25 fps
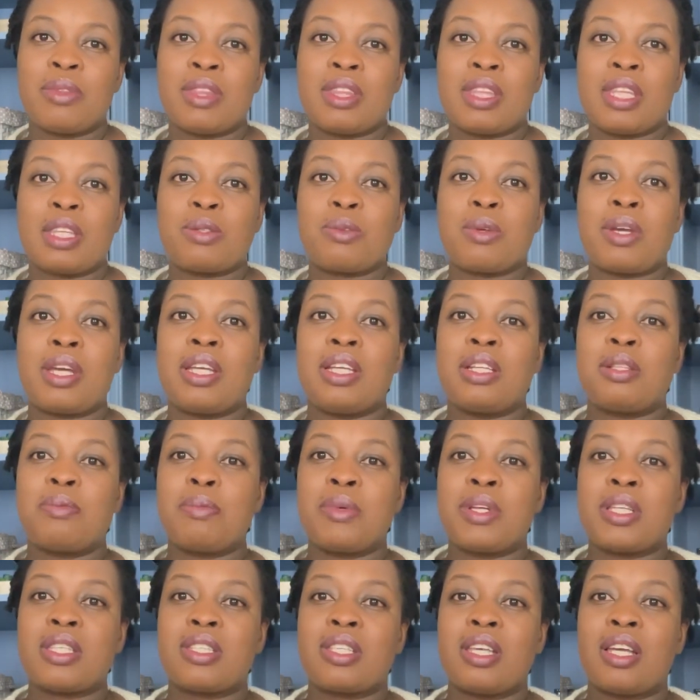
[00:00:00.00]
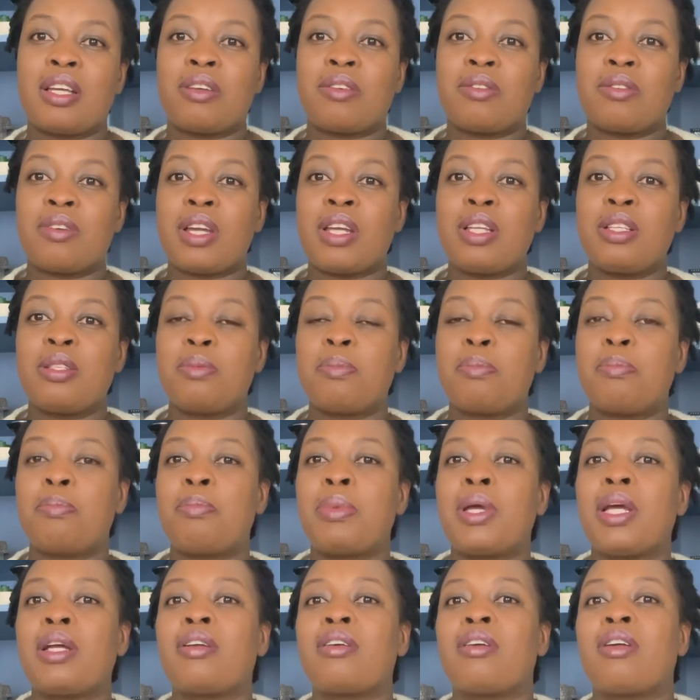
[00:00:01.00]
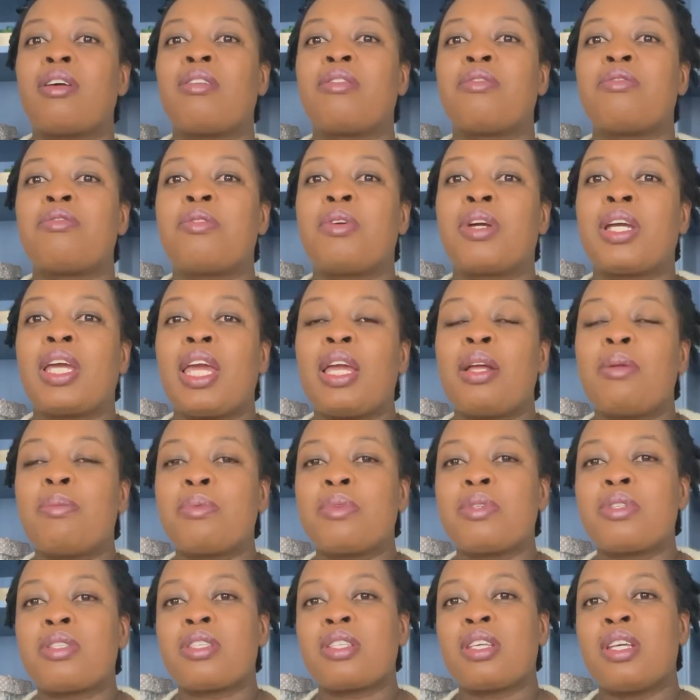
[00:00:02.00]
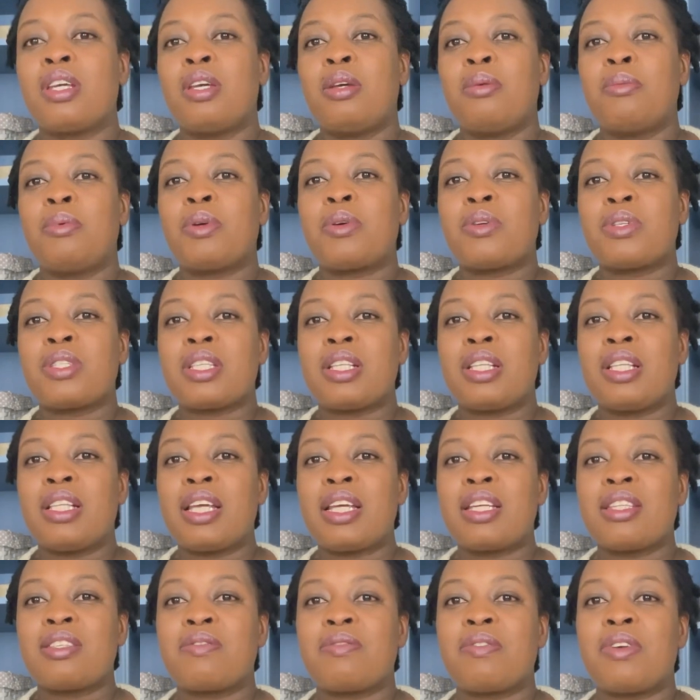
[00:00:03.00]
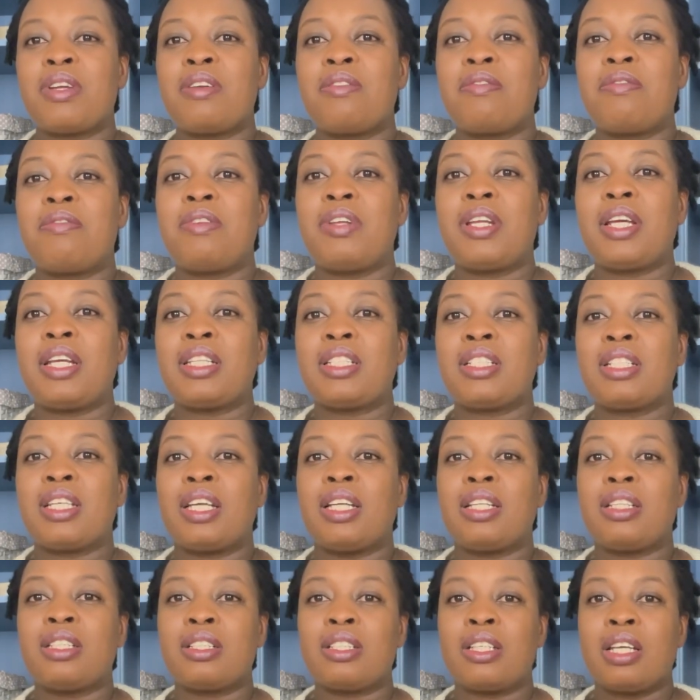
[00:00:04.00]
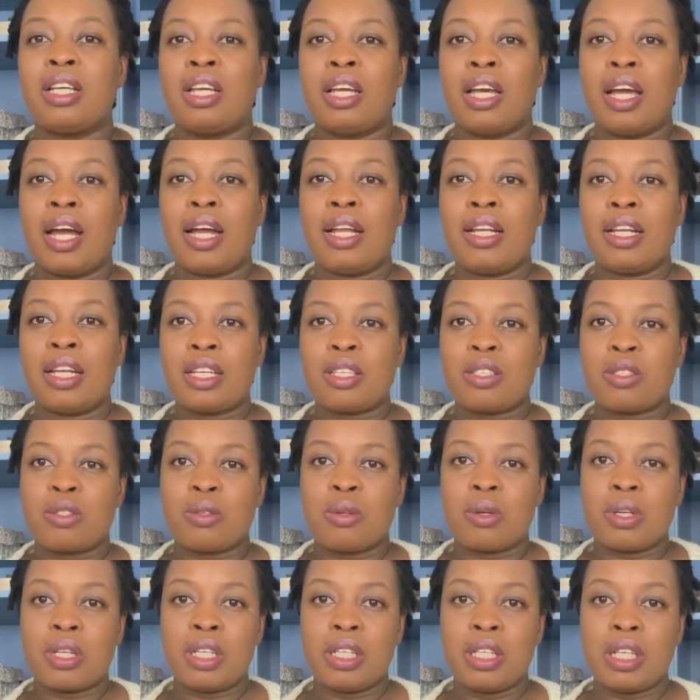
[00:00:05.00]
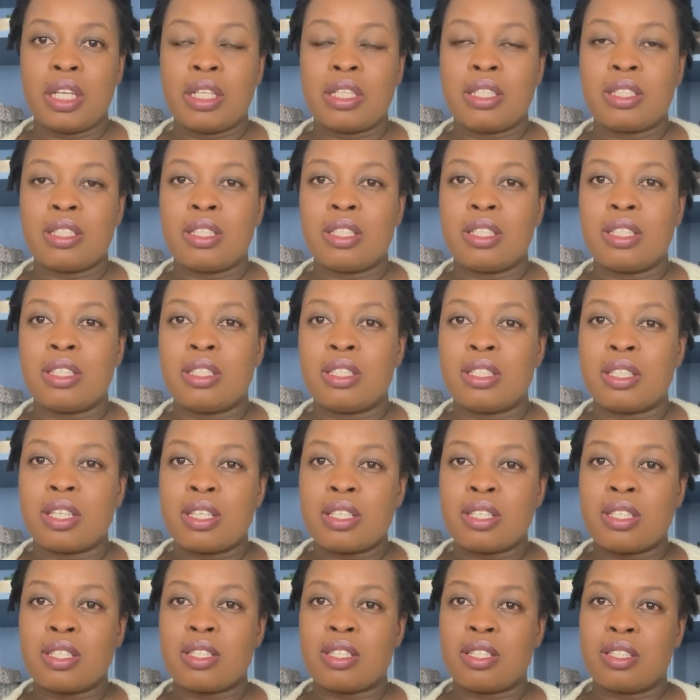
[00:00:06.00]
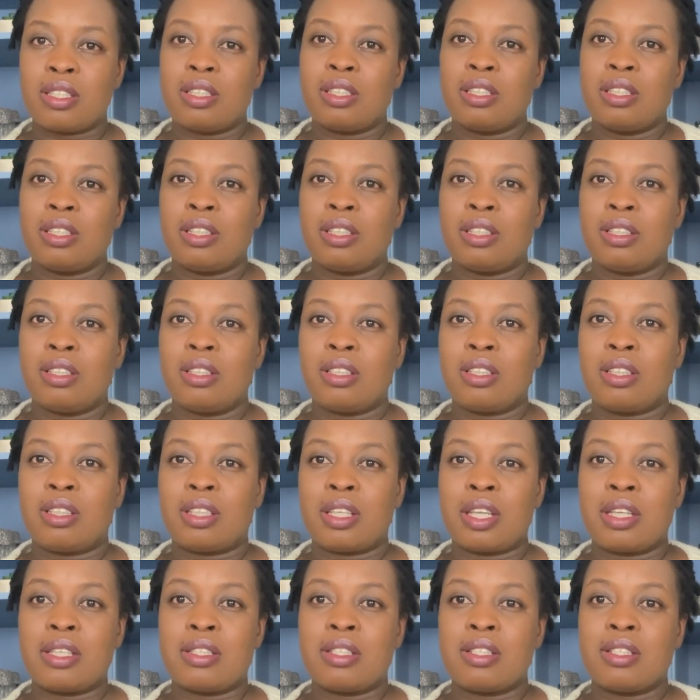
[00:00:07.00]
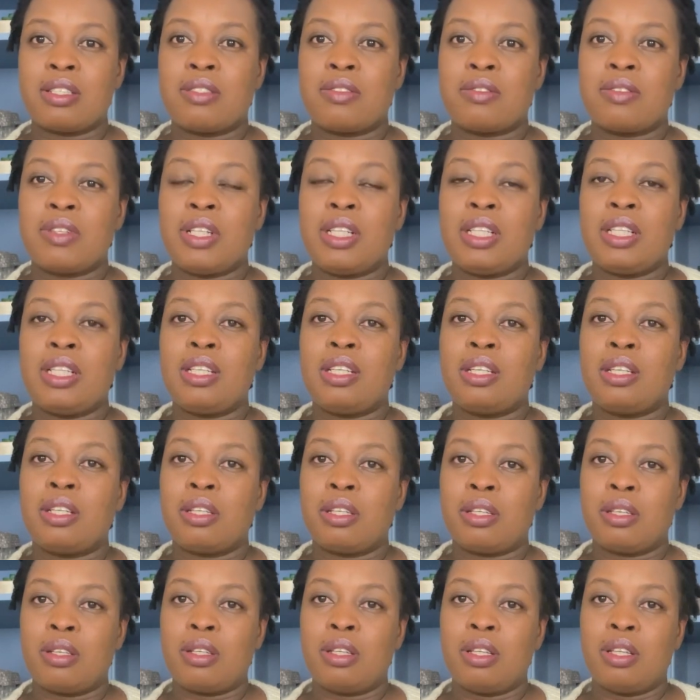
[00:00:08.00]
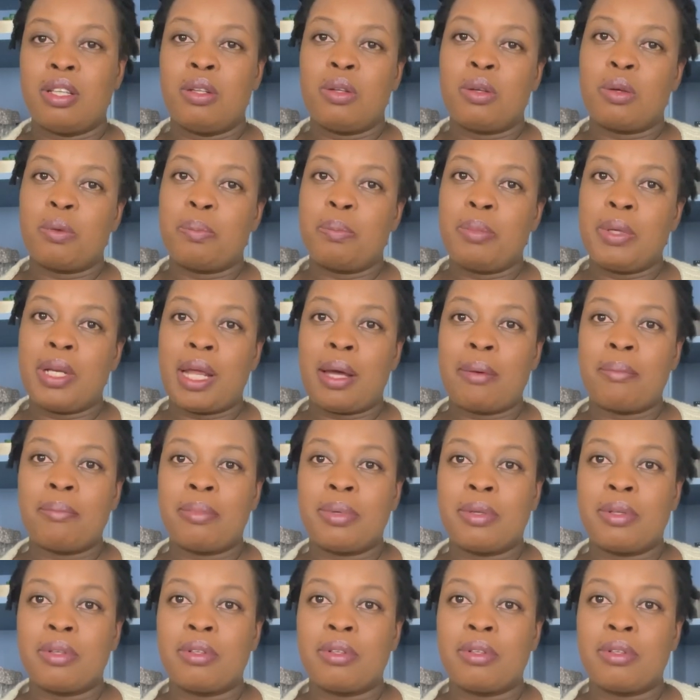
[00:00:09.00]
That's why it makes a great background for cables, because it lies very flat, and unlike stockinette, it just doesn't really look plump.